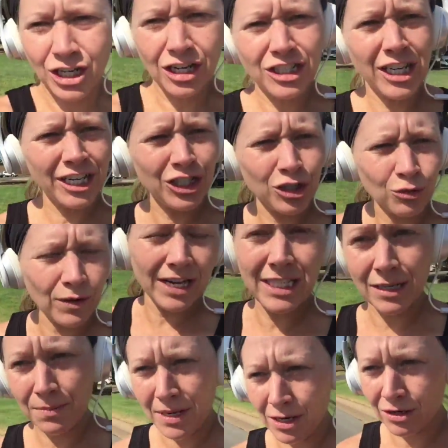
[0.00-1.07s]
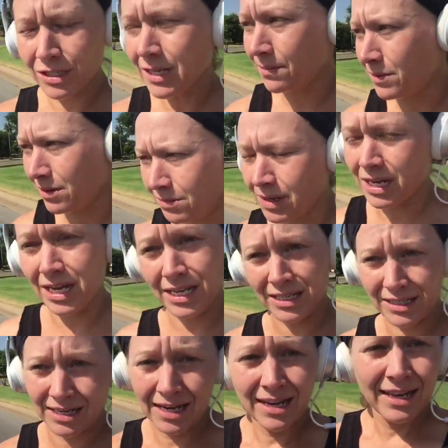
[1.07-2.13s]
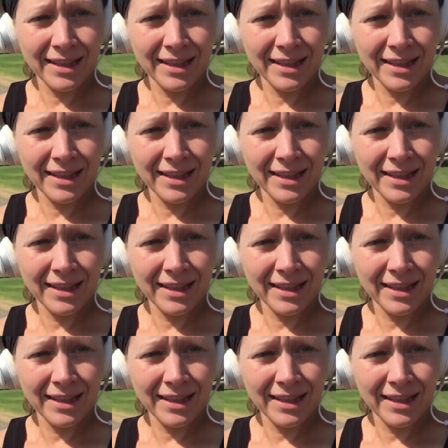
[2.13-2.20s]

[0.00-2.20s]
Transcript: y'all change your recipe or something? Because